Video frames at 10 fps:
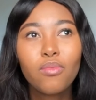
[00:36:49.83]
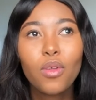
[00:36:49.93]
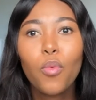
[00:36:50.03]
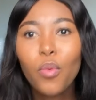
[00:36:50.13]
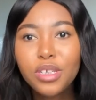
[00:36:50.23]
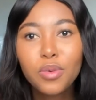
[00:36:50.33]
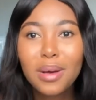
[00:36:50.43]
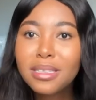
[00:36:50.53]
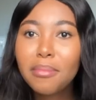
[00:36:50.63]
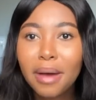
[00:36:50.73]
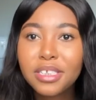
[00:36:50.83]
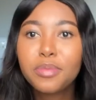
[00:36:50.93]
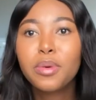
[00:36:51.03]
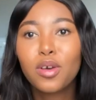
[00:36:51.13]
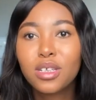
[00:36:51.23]
which wasn't much
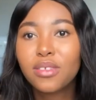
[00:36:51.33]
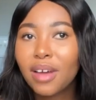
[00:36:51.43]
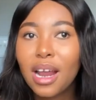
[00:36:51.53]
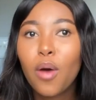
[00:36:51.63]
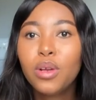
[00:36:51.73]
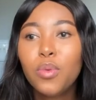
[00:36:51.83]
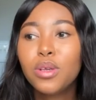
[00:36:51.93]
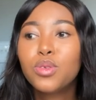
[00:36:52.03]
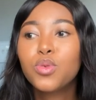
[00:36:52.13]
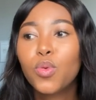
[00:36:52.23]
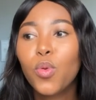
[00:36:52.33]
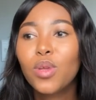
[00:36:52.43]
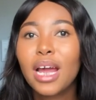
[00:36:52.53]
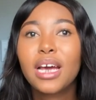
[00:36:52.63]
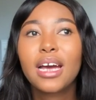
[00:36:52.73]
because I only went to school
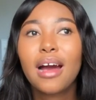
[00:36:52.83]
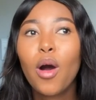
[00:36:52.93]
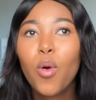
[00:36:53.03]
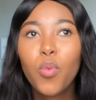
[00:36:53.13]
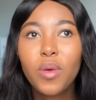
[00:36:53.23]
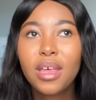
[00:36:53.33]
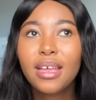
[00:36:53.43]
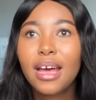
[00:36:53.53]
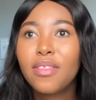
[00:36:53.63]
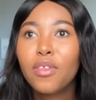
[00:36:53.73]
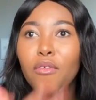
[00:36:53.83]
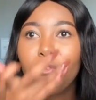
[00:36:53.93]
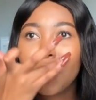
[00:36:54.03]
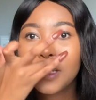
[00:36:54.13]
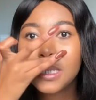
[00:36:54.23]
like a week and the
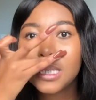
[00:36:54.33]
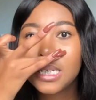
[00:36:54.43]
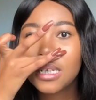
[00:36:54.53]
first